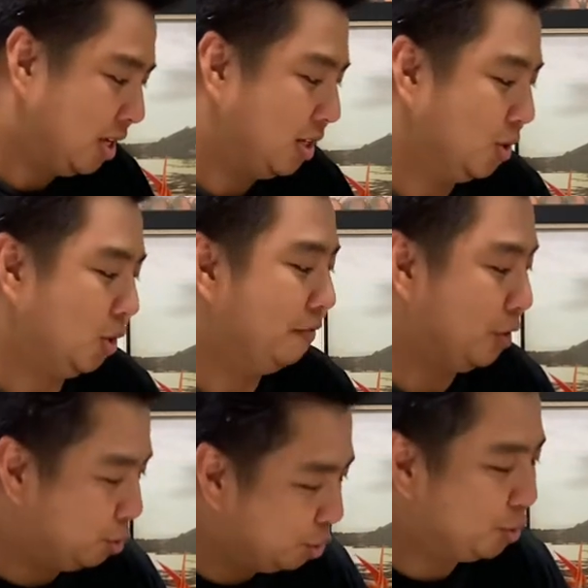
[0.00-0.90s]
So if you
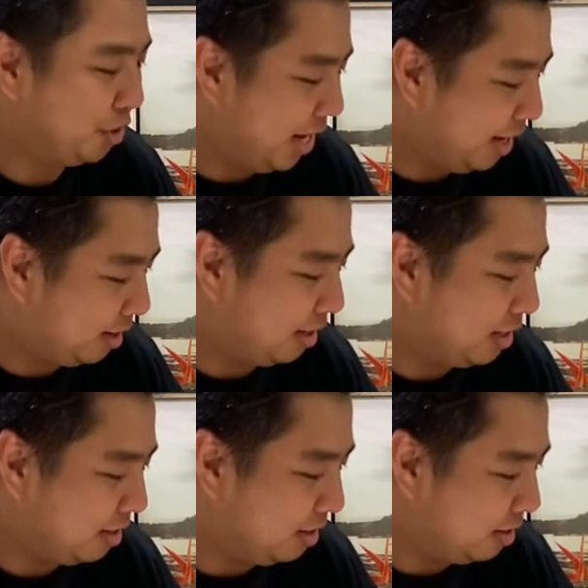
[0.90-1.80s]
choose to drink,
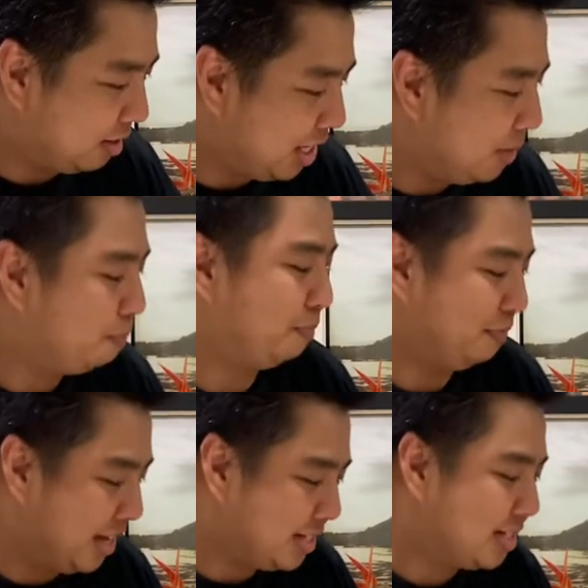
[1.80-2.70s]
keep
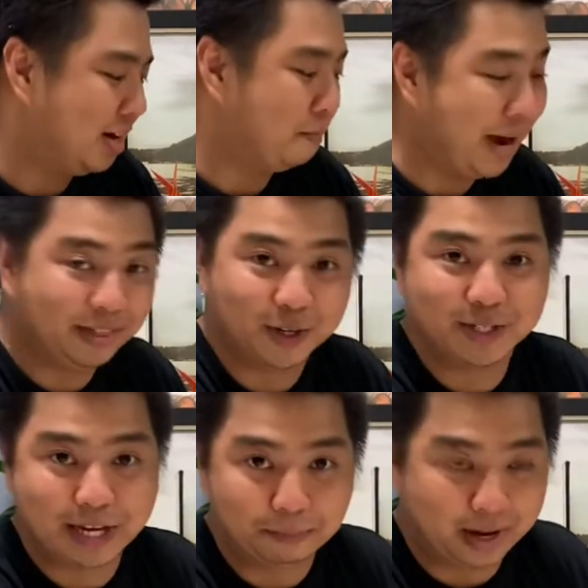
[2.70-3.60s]
these
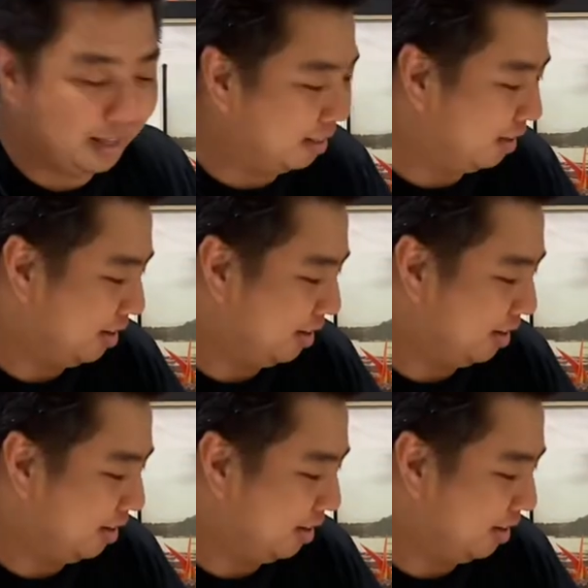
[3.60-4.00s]
reminders in mind.